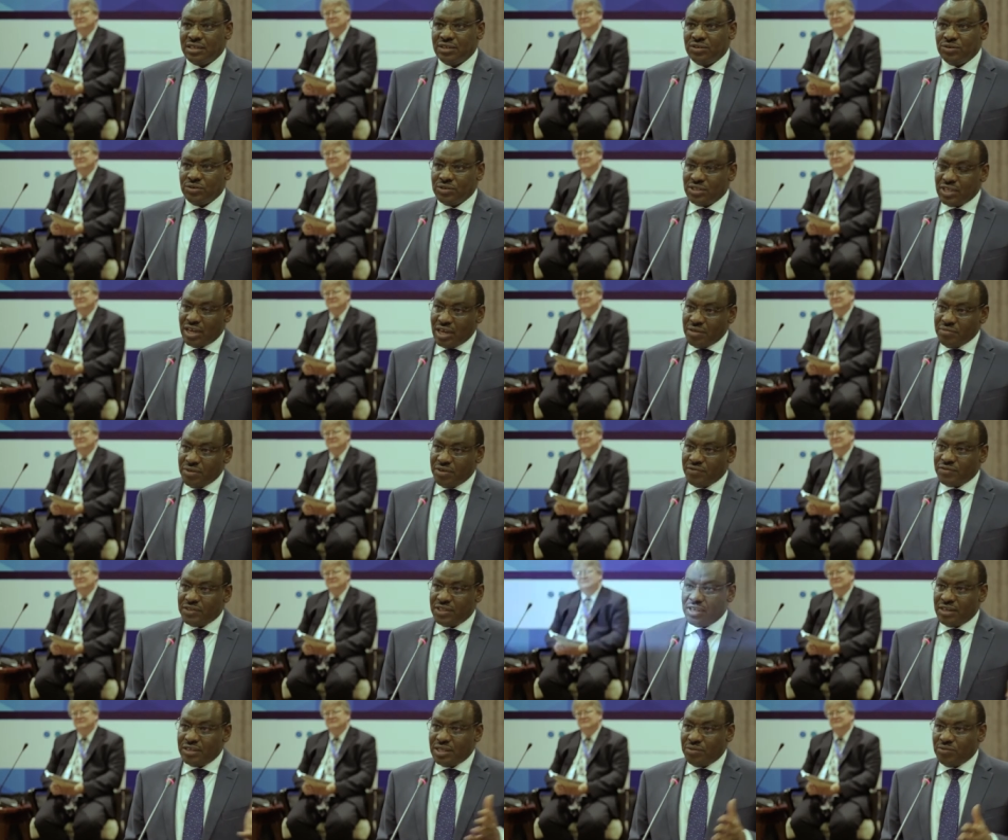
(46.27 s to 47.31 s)
Not IMF
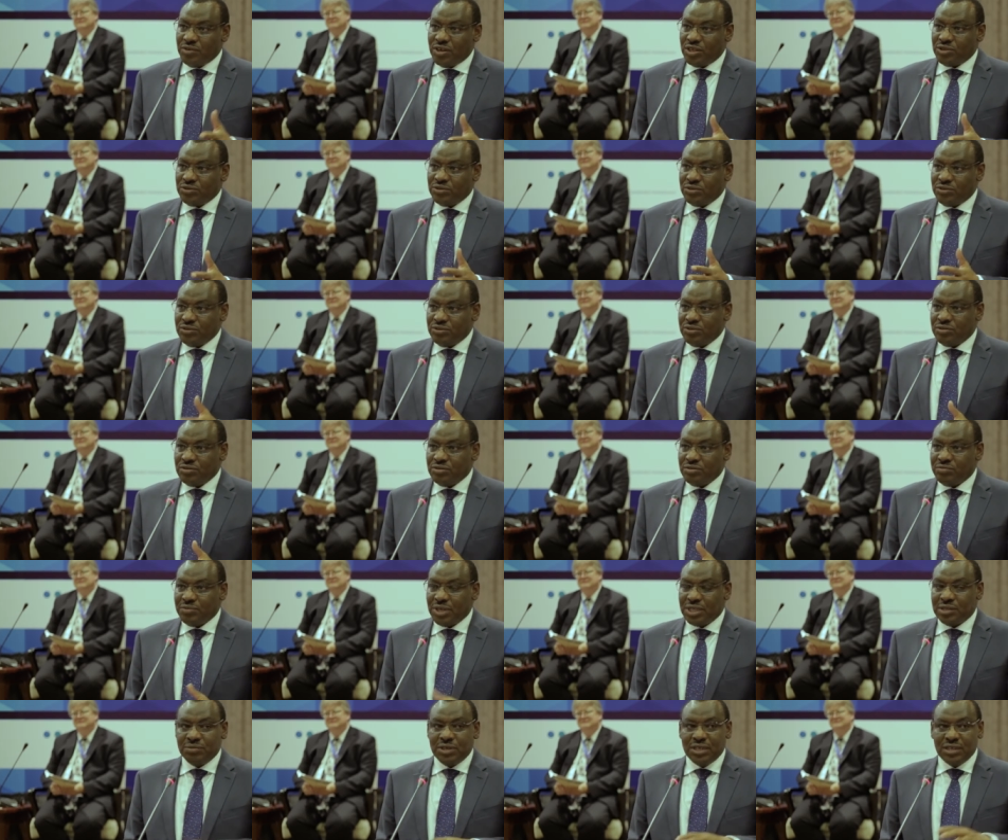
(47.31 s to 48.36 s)
telling them what to do,
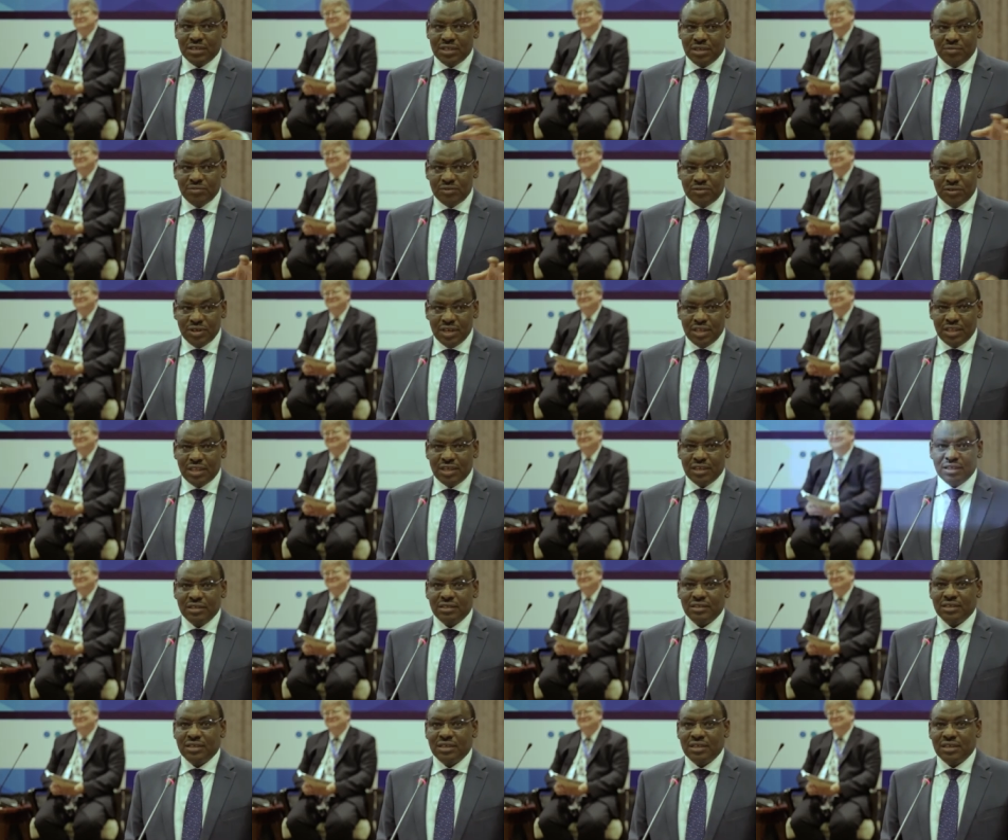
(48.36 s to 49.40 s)
but bring them together,
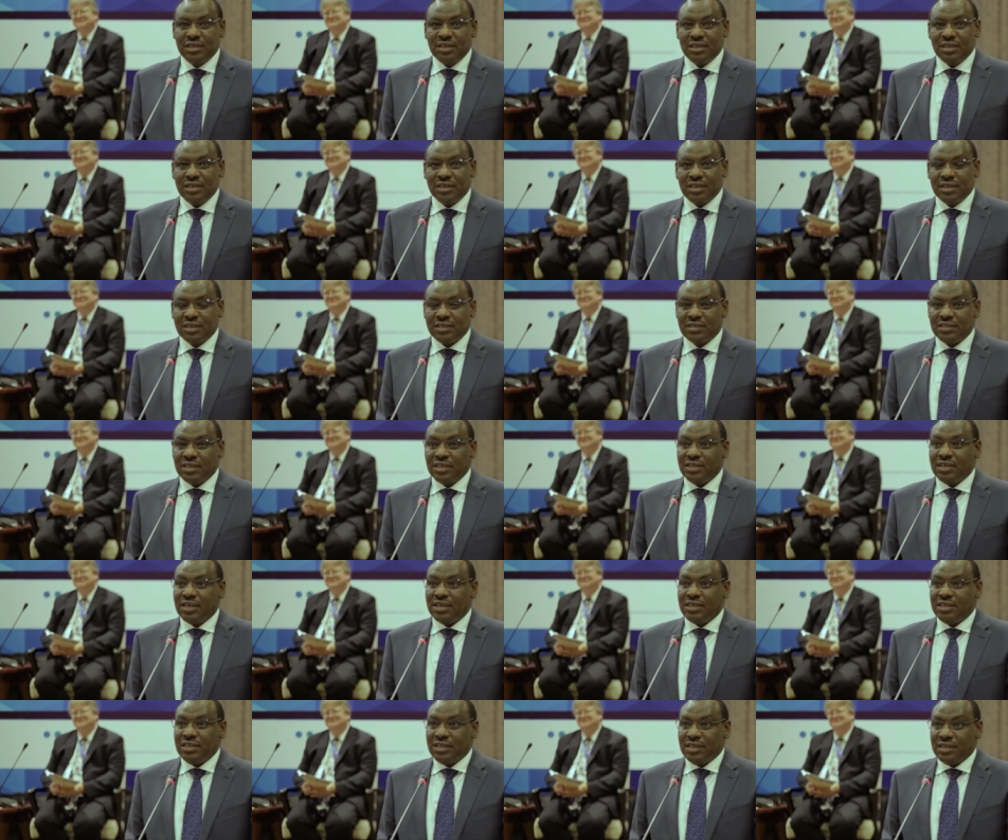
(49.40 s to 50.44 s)
exchange
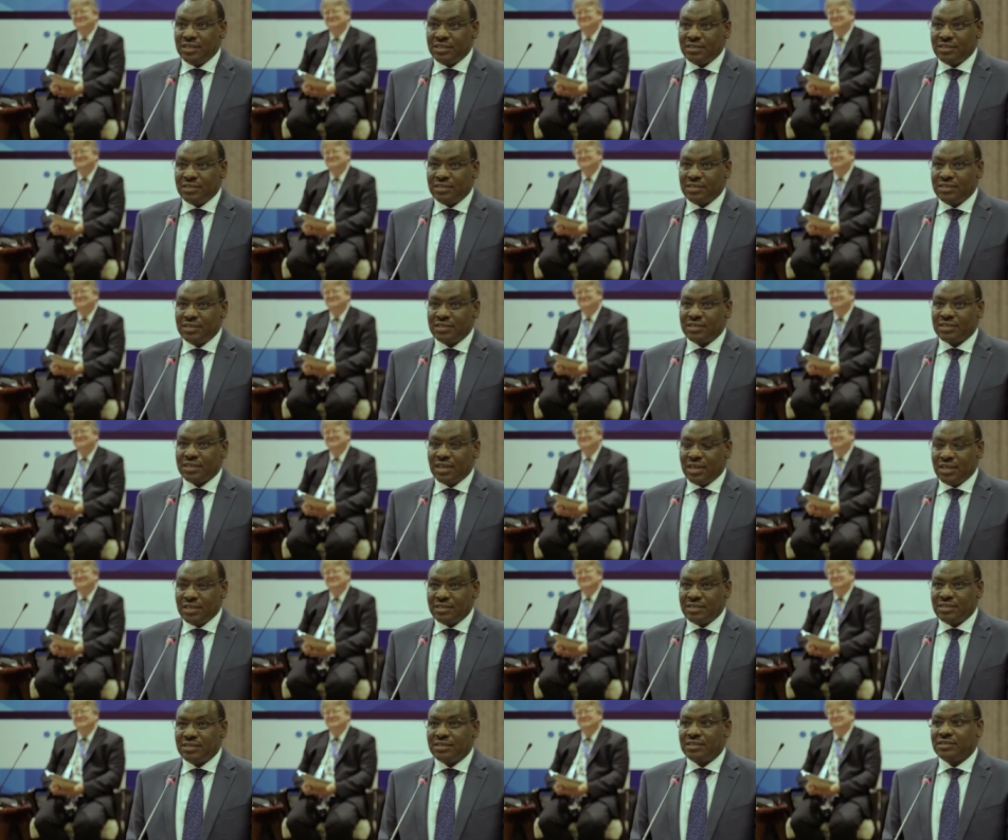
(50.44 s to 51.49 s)
ideas,
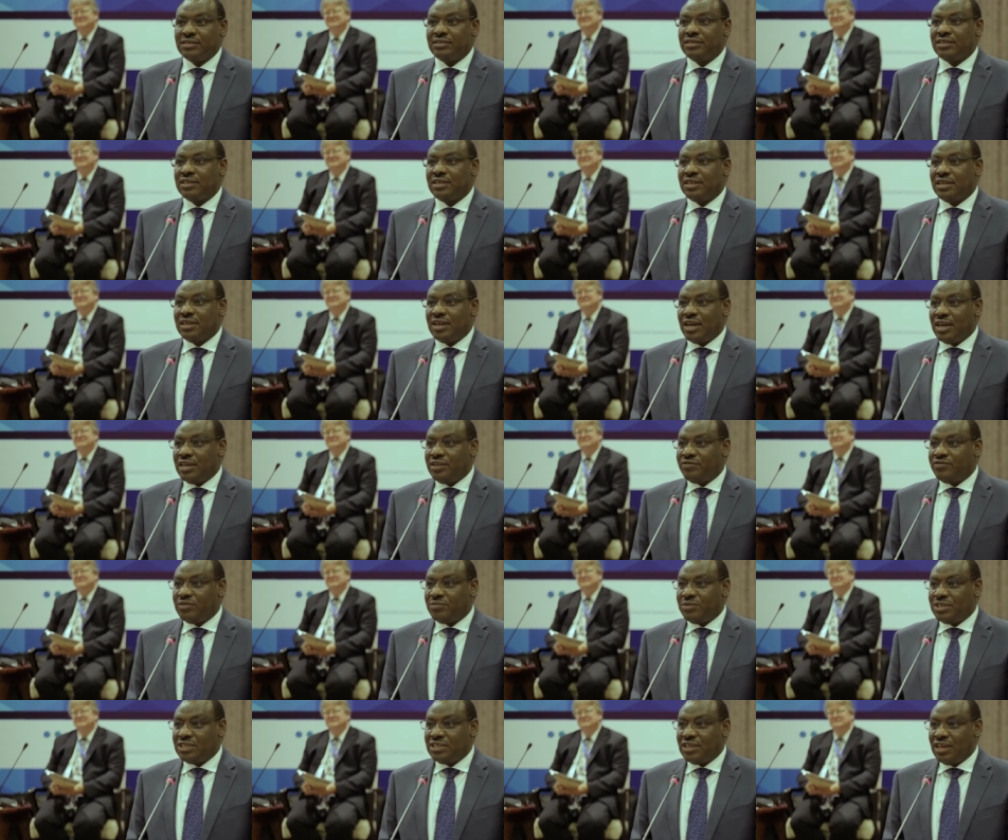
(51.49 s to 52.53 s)
discuss, learn
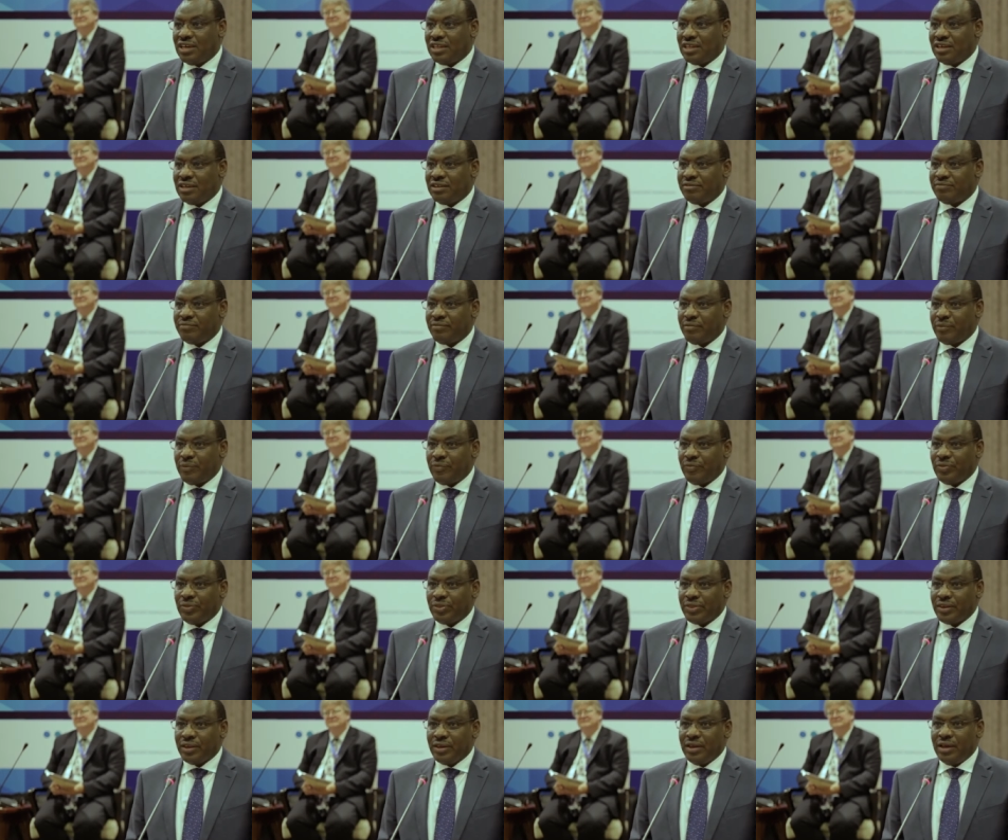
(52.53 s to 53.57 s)
from each other,
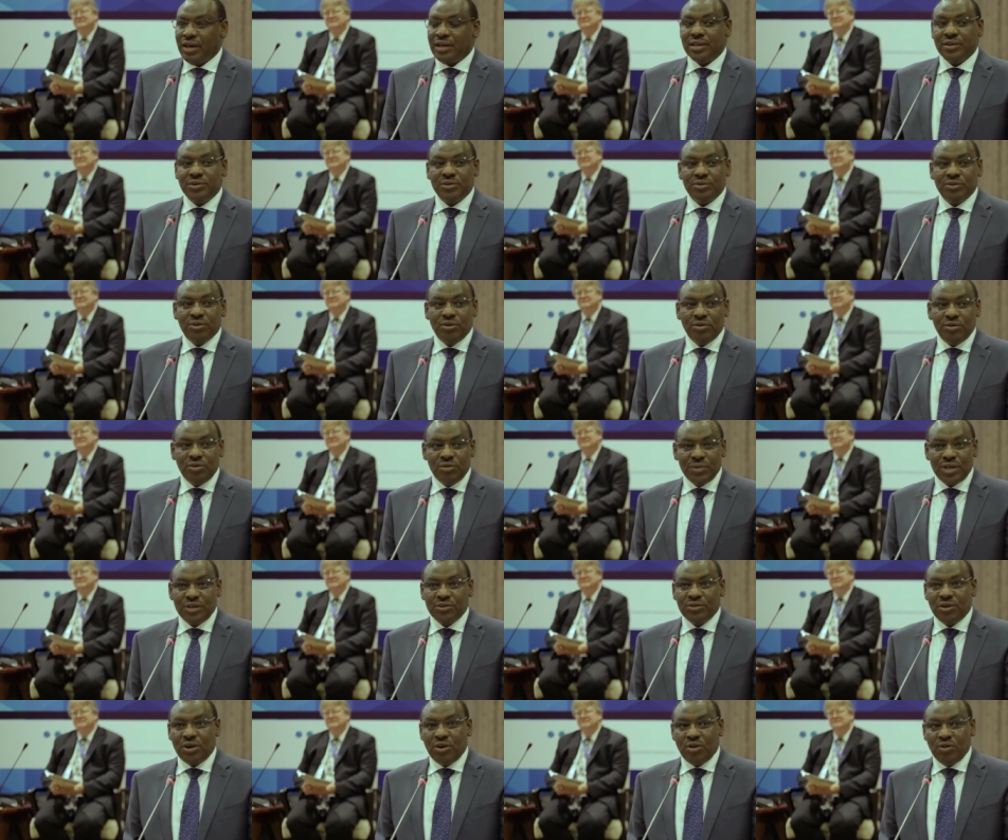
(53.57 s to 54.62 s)
and then we go home
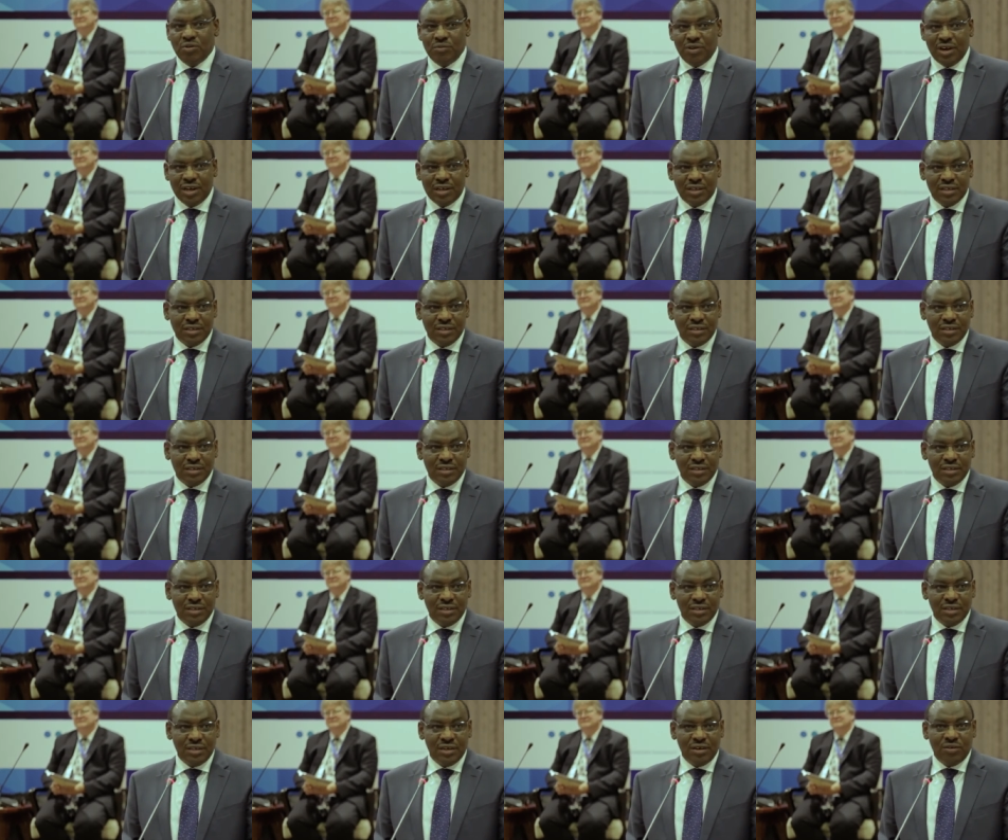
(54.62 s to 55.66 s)
and do our homework.
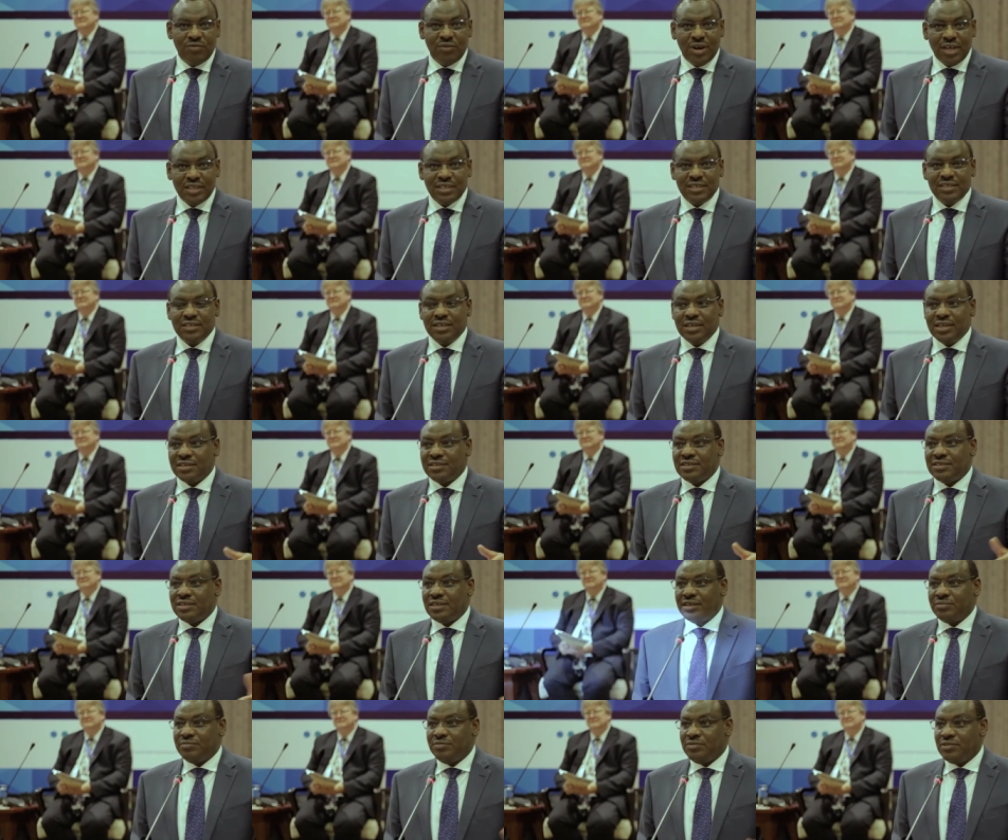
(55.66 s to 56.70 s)
What is the next
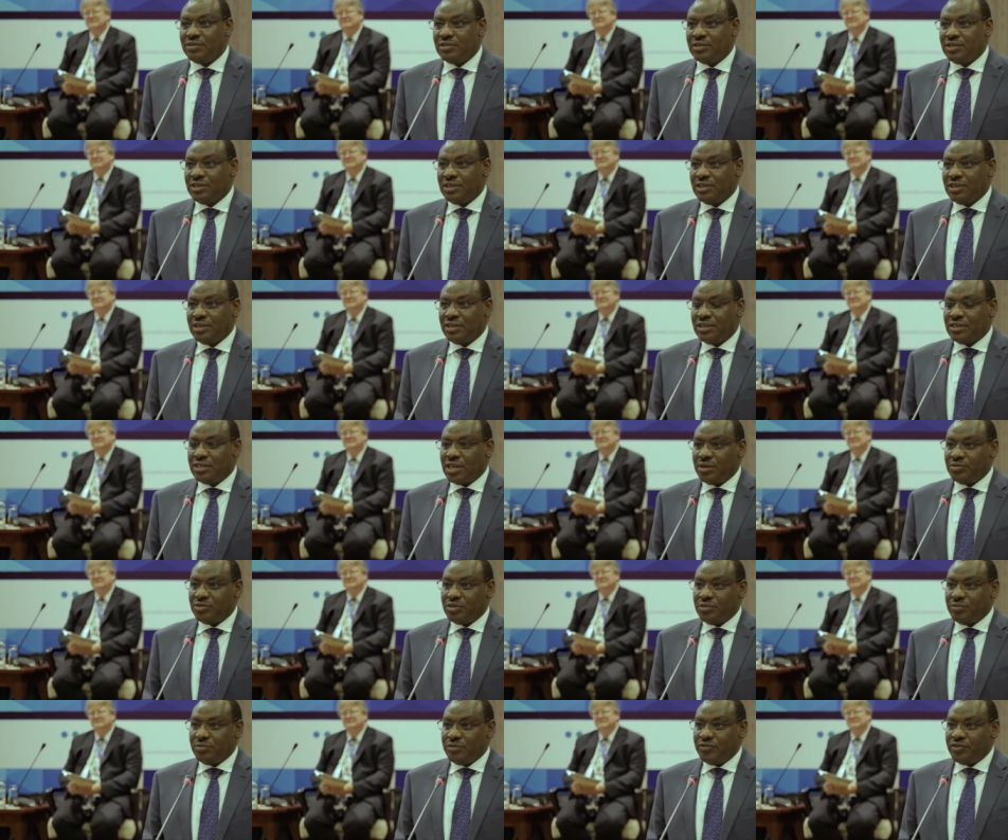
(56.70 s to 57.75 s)
step in
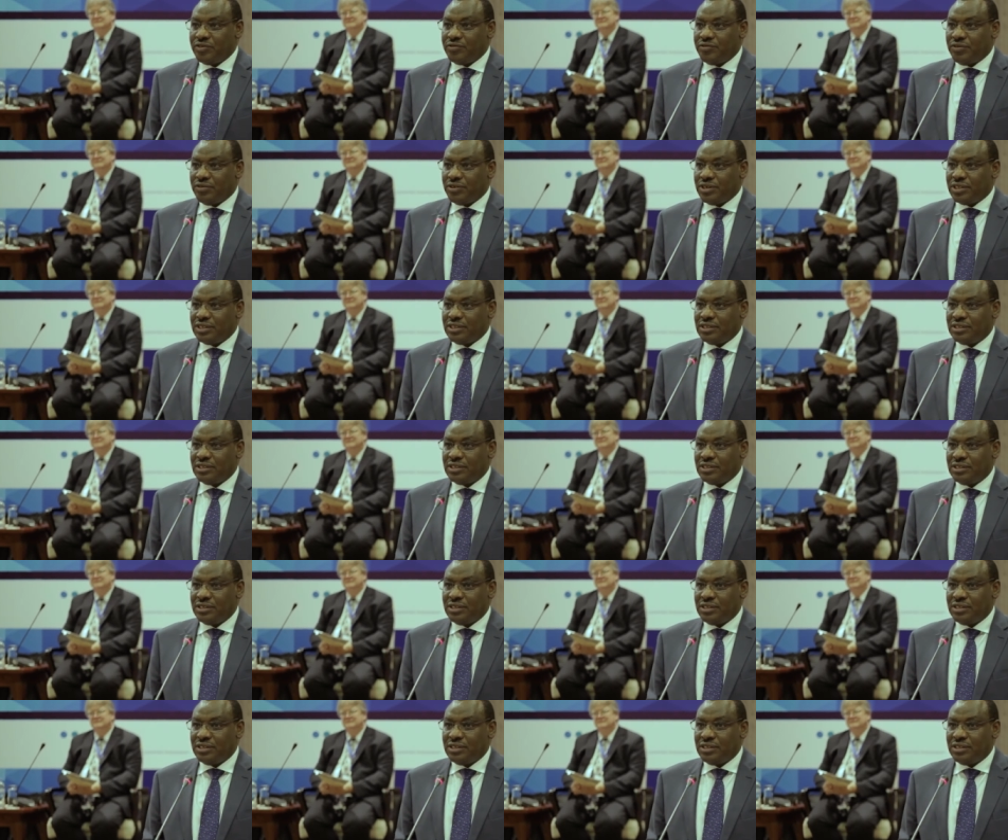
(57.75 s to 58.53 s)
terms of moving forward?